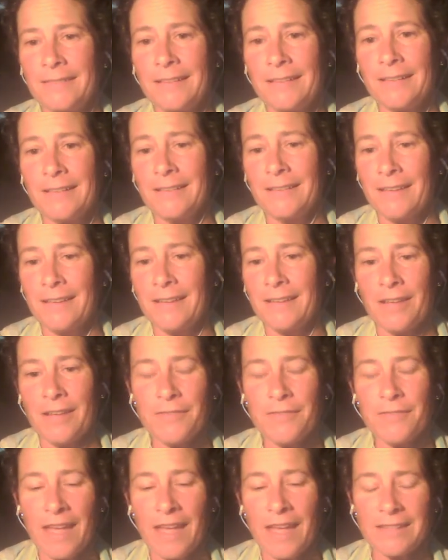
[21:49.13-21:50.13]

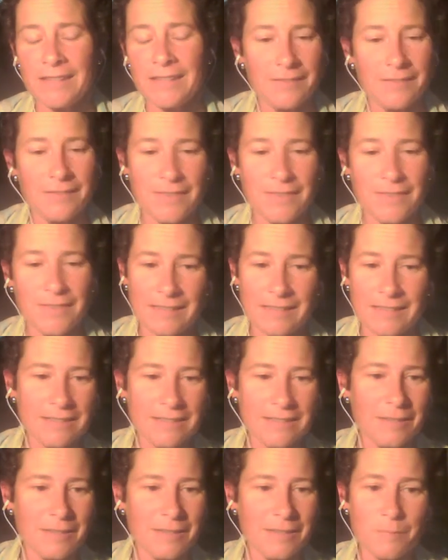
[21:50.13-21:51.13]
If that
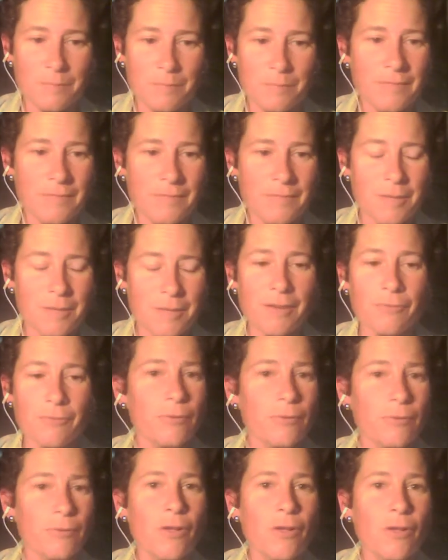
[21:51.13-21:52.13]
can be a
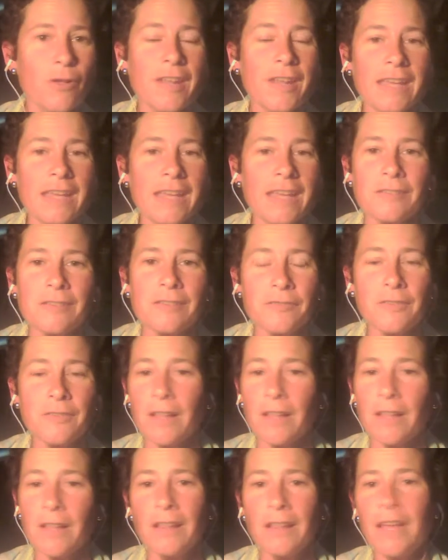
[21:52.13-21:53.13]
role that I can
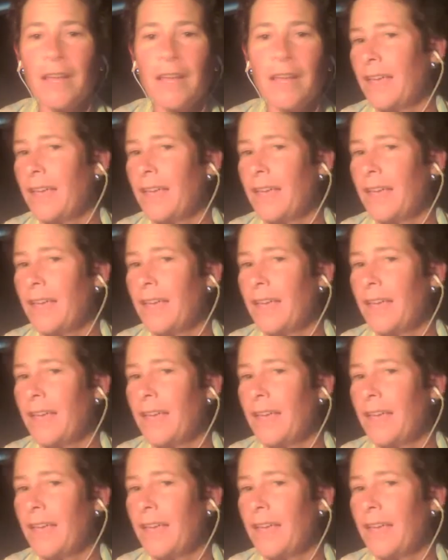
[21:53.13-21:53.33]
fill,